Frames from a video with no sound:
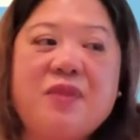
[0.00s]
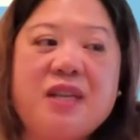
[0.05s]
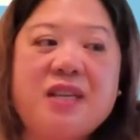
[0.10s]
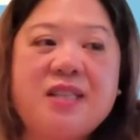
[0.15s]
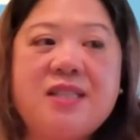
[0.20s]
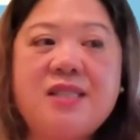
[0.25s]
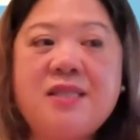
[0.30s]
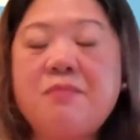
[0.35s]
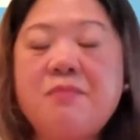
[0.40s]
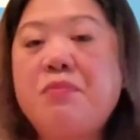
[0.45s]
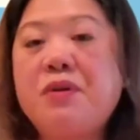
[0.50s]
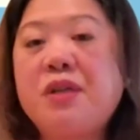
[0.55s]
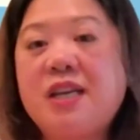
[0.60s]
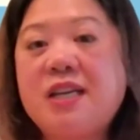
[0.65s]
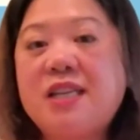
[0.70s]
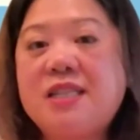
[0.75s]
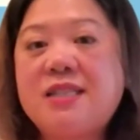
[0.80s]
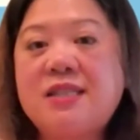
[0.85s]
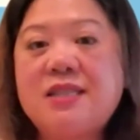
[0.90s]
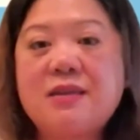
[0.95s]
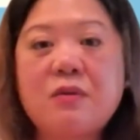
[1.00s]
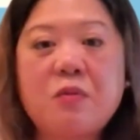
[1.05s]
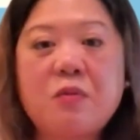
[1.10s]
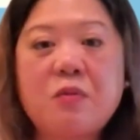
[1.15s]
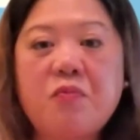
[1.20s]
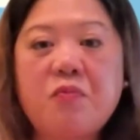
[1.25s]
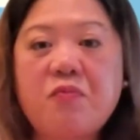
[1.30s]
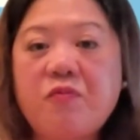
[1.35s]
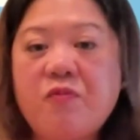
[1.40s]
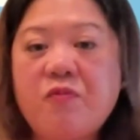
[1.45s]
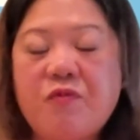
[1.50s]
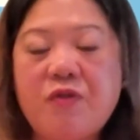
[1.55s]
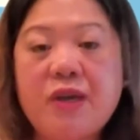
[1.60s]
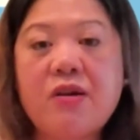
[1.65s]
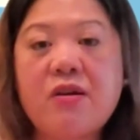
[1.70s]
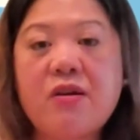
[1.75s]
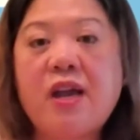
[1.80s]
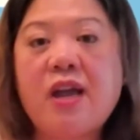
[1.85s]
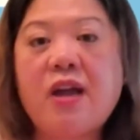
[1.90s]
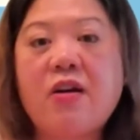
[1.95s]
as simple as
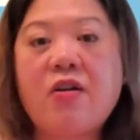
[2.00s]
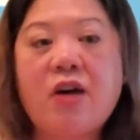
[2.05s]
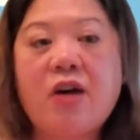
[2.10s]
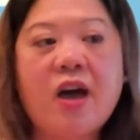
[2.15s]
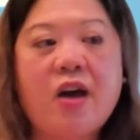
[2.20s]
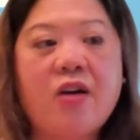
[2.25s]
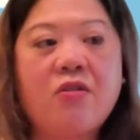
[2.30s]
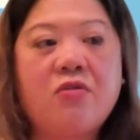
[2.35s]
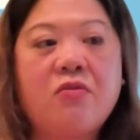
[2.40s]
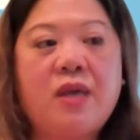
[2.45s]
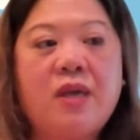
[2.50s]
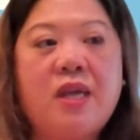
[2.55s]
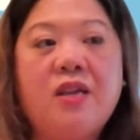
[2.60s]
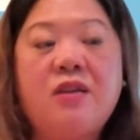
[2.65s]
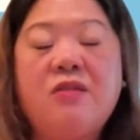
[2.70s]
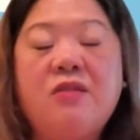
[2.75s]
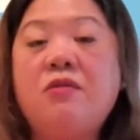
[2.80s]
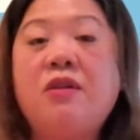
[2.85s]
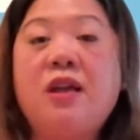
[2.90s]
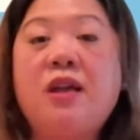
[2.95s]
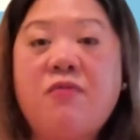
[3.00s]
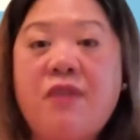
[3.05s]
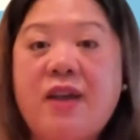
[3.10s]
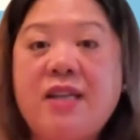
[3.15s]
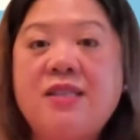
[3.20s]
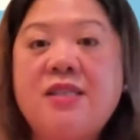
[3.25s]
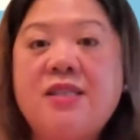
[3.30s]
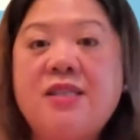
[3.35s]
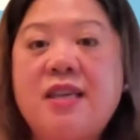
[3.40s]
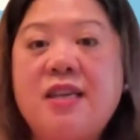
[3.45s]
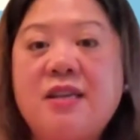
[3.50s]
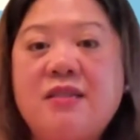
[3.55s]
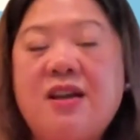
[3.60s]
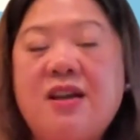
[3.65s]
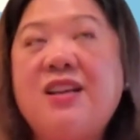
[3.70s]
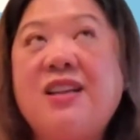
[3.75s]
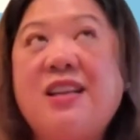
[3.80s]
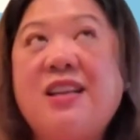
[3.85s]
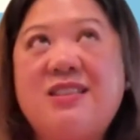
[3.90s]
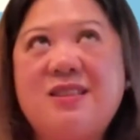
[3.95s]
figuring out how do we advance things,
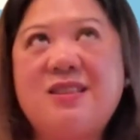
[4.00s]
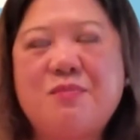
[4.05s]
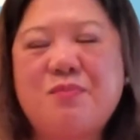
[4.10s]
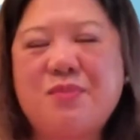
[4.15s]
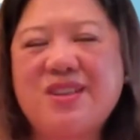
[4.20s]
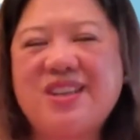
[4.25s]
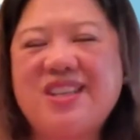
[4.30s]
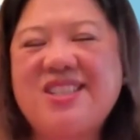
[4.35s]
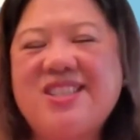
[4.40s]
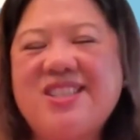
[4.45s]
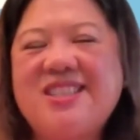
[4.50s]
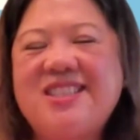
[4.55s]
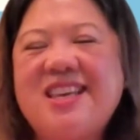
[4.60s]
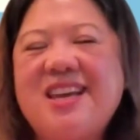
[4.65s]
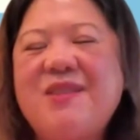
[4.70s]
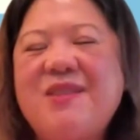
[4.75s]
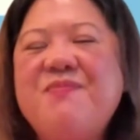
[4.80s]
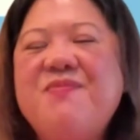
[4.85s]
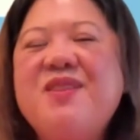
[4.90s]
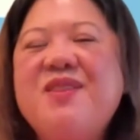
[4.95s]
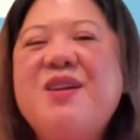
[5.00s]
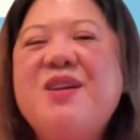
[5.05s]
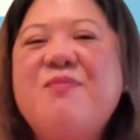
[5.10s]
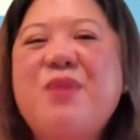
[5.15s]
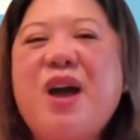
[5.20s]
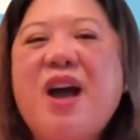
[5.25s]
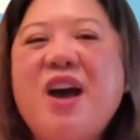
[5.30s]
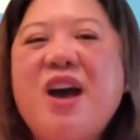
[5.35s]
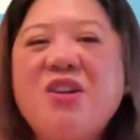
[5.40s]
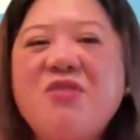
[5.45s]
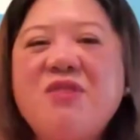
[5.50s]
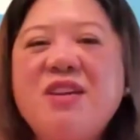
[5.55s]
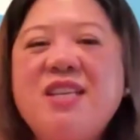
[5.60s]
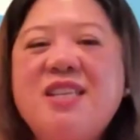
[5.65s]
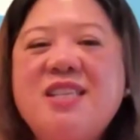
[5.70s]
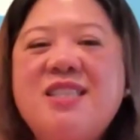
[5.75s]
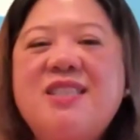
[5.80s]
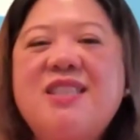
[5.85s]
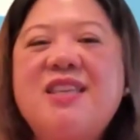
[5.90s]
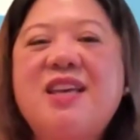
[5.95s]
not simple, I should say, but how do we
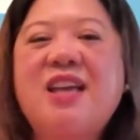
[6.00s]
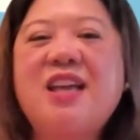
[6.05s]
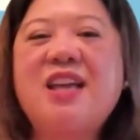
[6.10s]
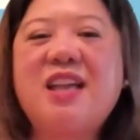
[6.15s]
just